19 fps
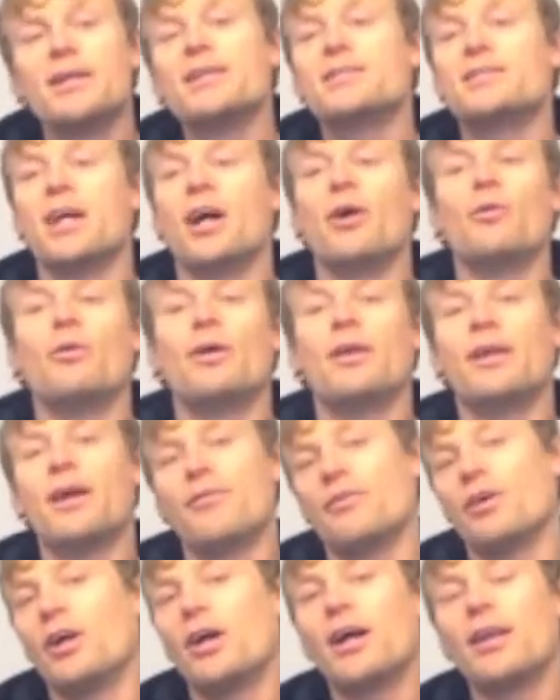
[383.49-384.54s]
So
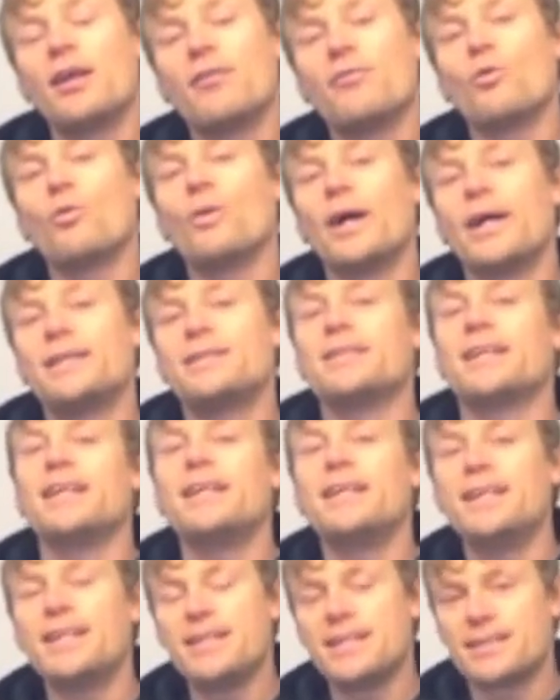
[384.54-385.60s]
another way to
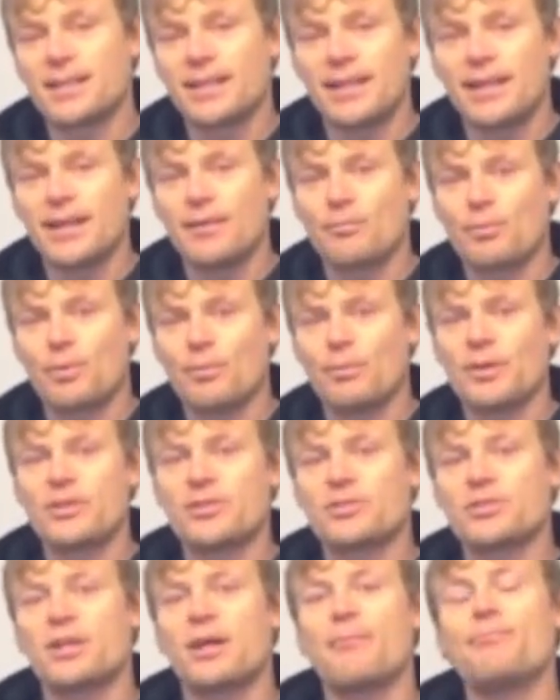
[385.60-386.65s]
easily
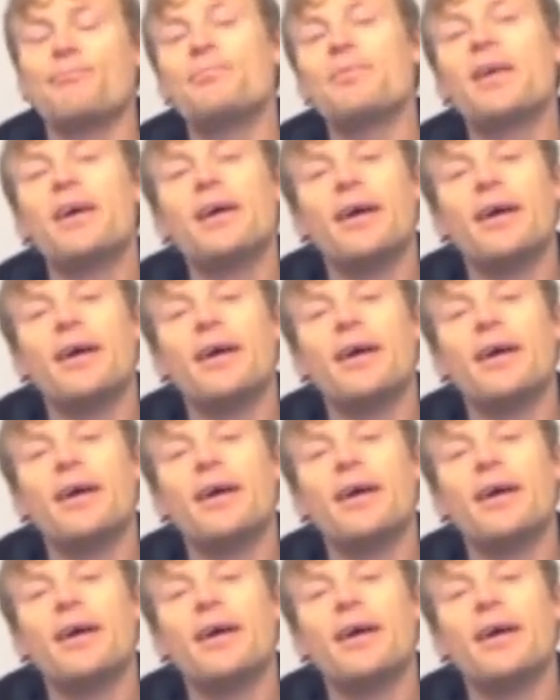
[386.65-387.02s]
implement some